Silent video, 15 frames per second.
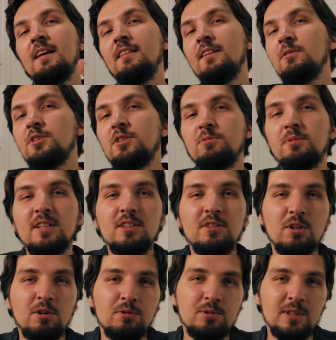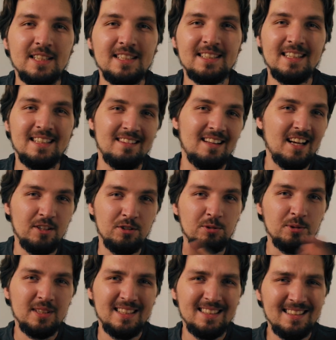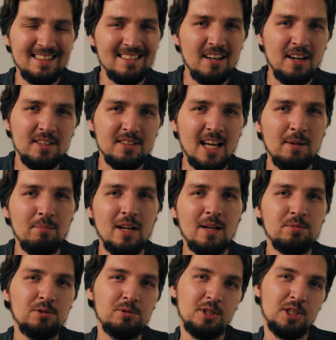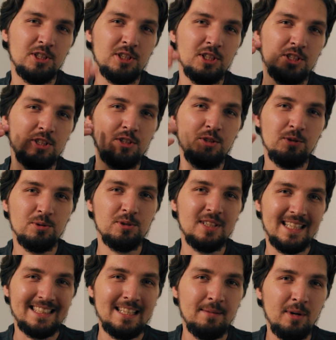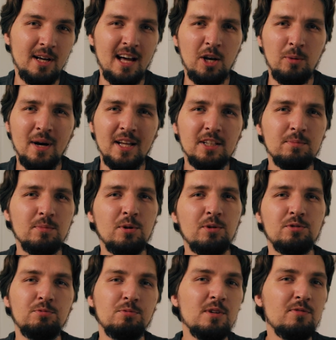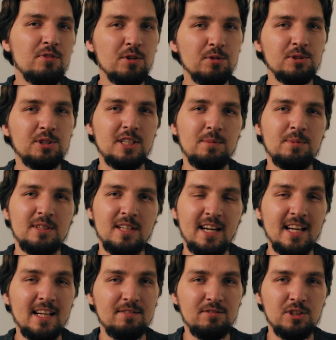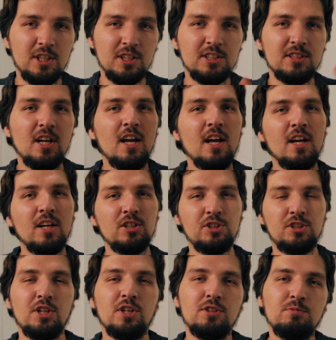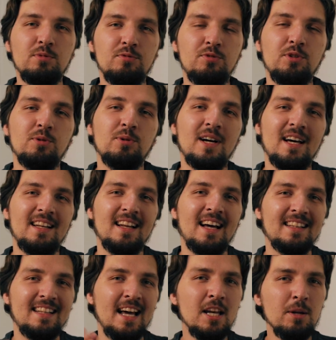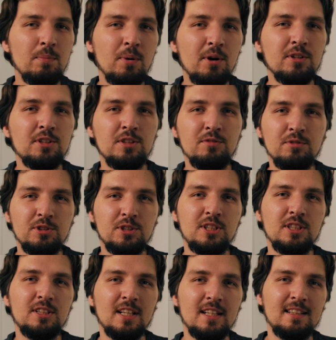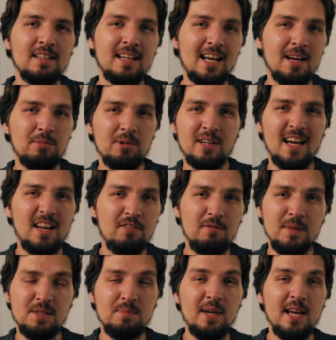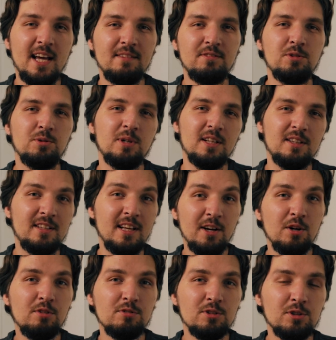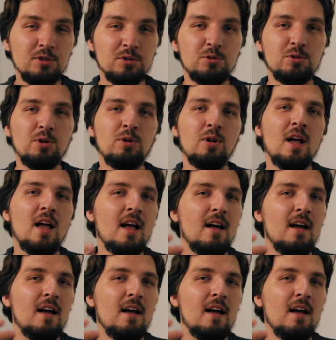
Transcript: there is really no risk in like ruining the entire time lapse. You can just use the semi-automatic mode with those tips that I have just share it with you, and at any point if you see that the camera kind of misbehaves, you can take over the control,